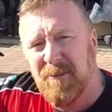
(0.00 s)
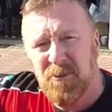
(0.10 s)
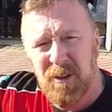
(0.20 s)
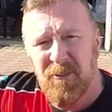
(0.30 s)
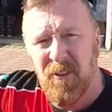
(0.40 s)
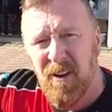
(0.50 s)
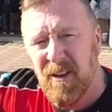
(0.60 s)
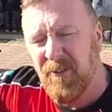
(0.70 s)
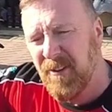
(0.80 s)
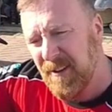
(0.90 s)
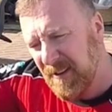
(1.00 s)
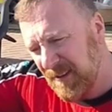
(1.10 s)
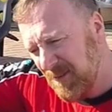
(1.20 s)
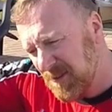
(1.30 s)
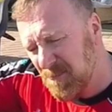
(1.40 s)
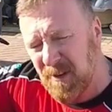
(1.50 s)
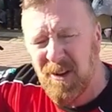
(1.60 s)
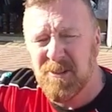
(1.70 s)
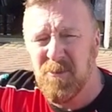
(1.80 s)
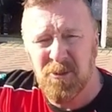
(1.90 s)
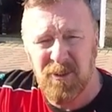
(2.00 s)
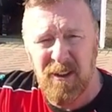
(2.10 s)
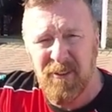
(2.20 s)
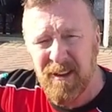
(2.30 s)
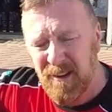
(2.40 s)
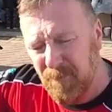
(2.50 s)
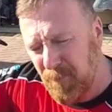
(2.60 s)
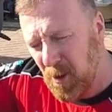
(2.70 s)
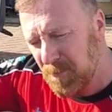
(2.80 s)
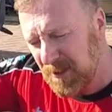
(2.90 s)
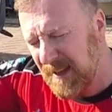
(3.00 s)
M25 and there was loads more traffic and I popped it